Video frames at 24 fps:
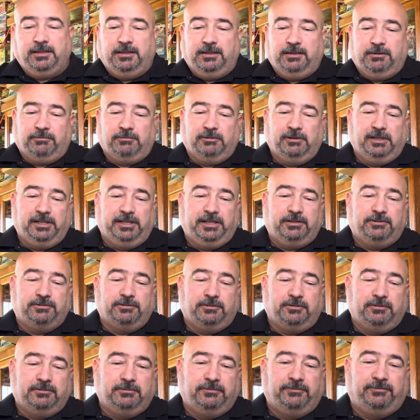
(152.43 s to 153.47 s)
Really
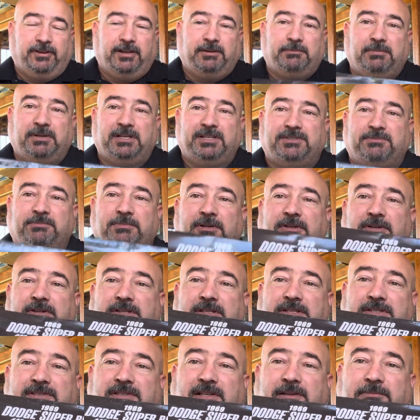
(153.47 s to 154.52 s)
cool. If anybody's built
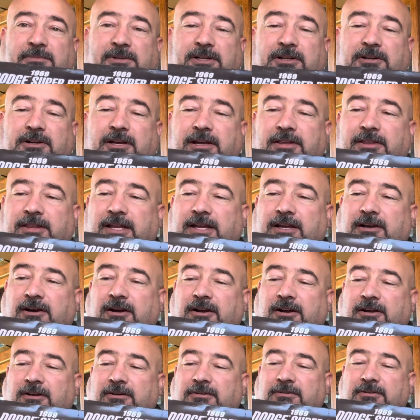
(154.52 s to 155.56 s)
these, let me know how they
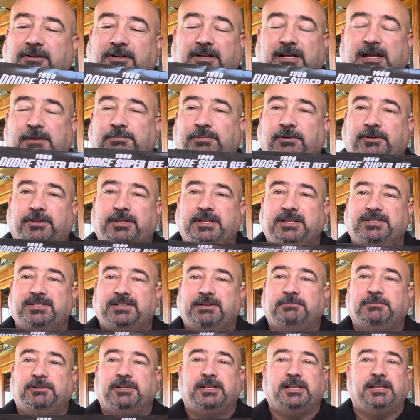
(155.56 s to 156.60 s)
are. A couple of these I'm
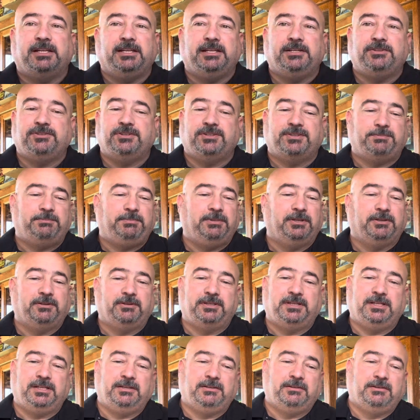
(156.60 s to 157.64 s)
looking at just
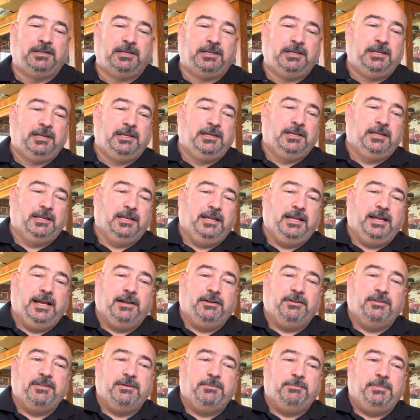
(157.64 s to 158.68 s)
building and out
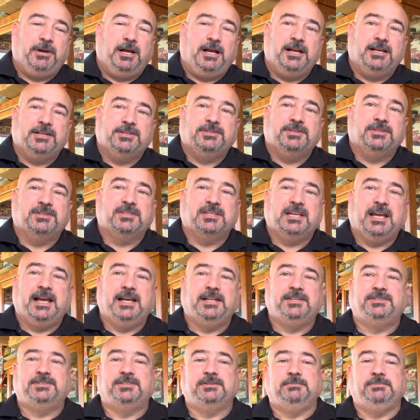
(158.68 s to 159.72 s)
of the box, just
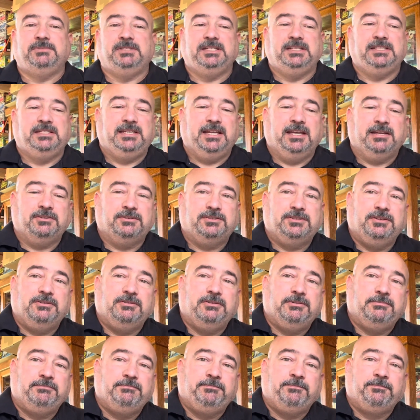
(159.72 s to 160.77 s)
add some detail to
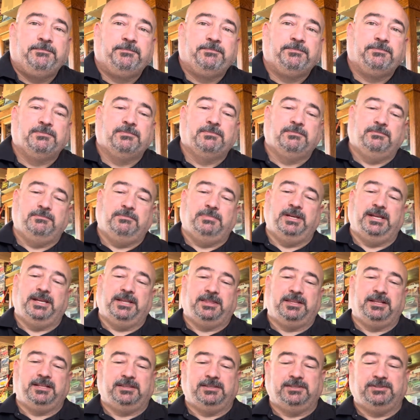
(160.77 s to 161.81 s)
them. But I
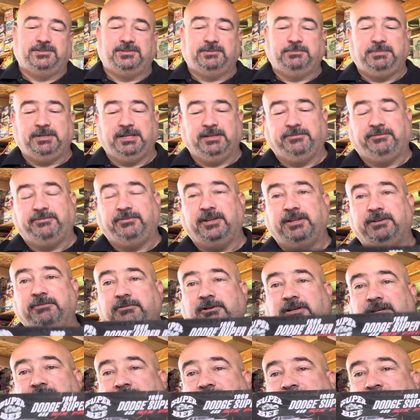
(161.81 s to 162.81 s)
think this would be a fun one.